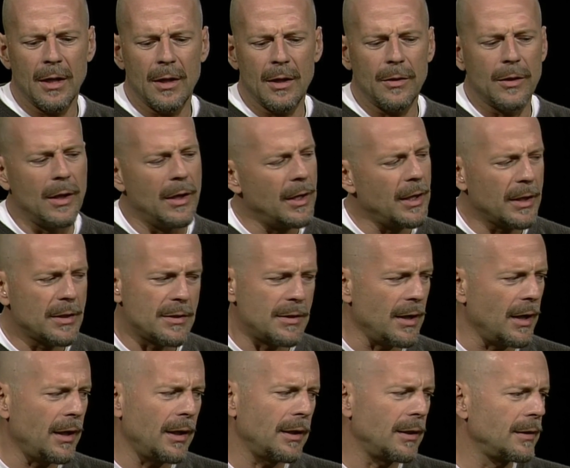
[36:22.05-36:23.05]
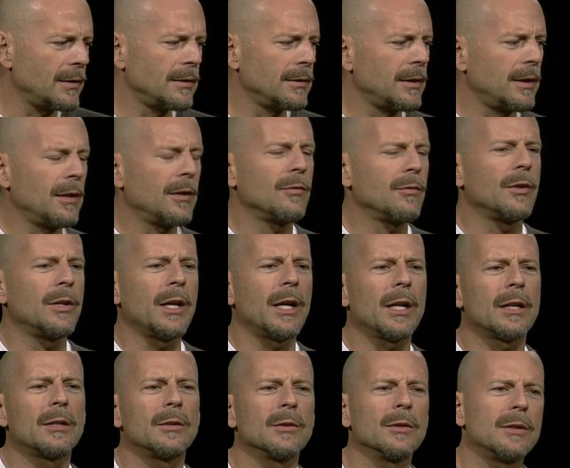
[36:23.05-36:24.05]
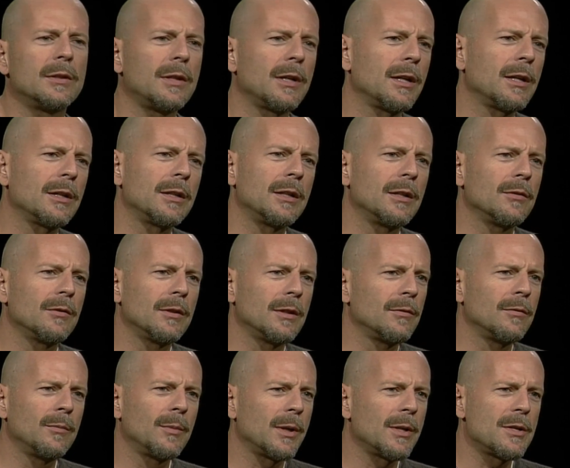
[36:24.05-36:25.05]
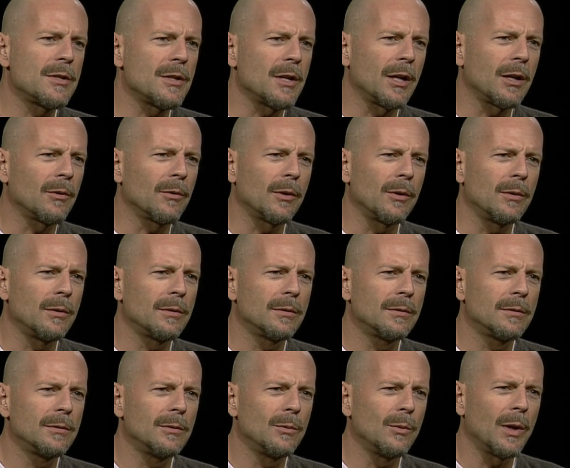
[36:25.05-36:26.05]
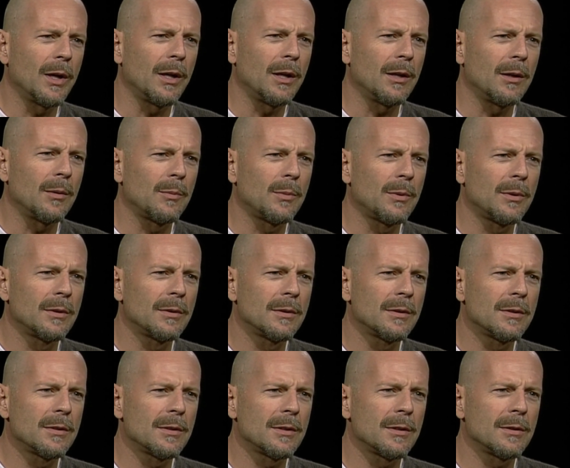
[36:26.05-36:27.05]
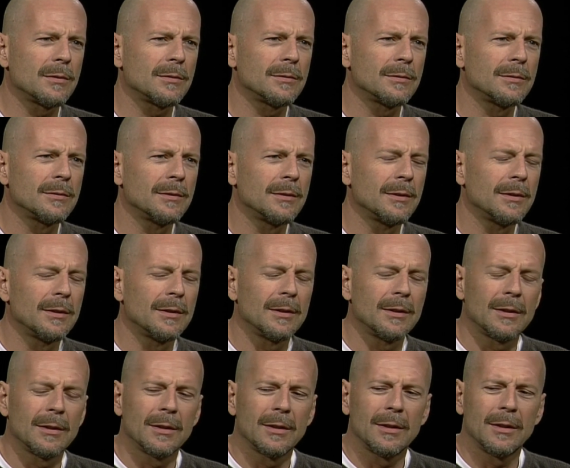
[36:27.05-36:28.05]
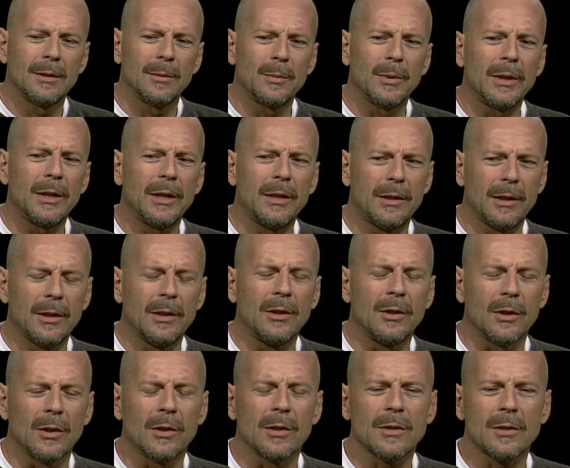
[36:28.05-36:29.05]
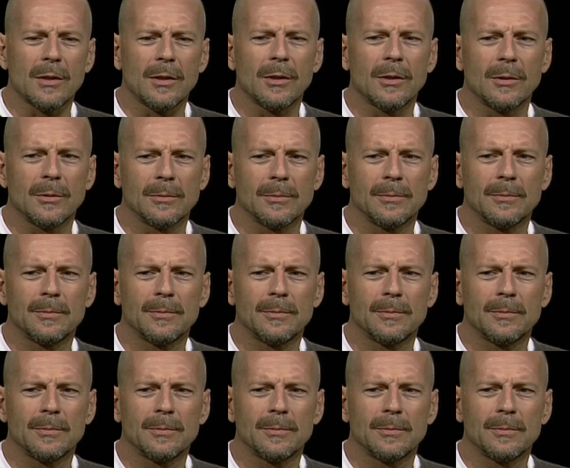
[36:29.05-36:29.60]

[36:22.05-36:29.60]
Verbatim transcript: the next day, every actor in town, every, everybody's salary went up. So, but it did cause a little.